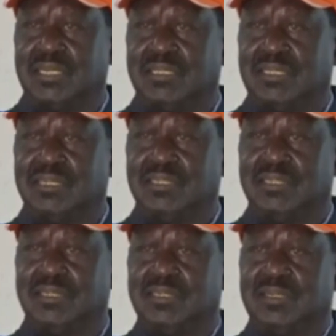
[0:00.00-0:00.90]
then
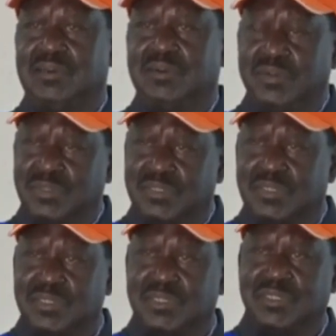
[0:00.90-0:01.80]
of course
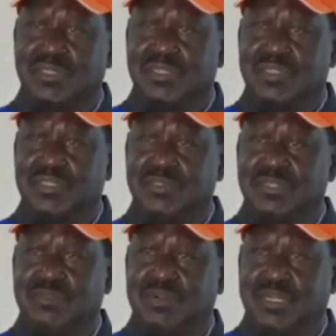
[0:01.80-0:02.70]
it is your
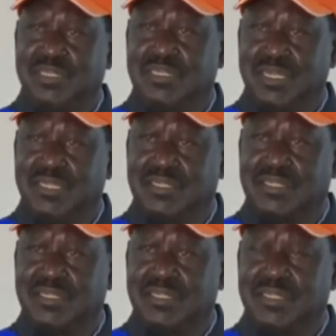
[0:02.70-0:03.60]
democratic
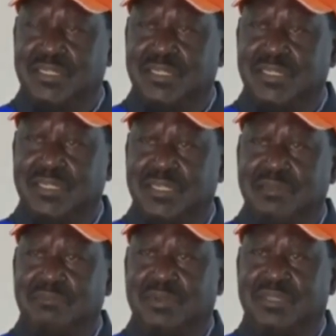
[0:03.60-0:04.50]
right.
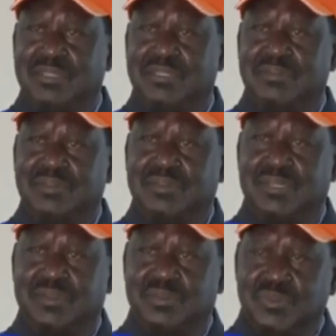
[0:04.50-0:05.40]
But
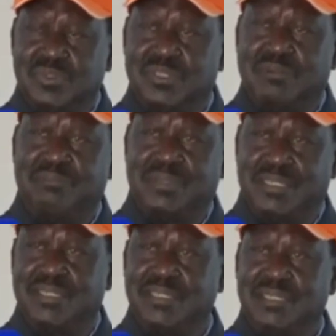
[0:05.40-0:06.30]
the rules have
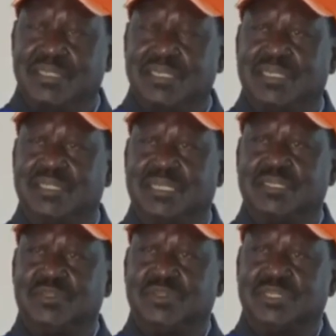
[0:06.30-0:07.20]
been that
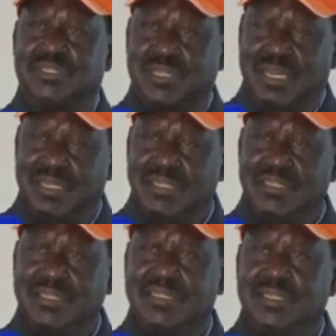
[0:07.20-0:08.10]
you
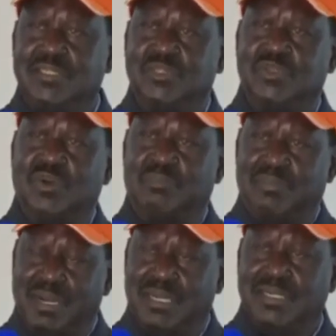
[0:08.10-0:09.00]
resign, you go
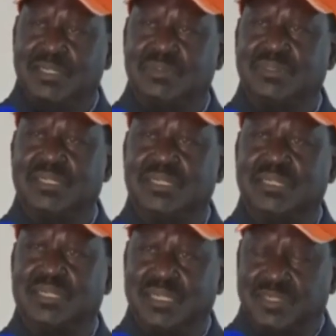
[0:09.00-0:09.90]
back to the
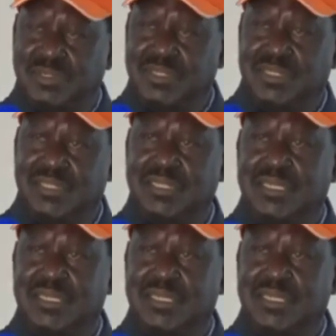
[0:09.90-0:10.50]
electorate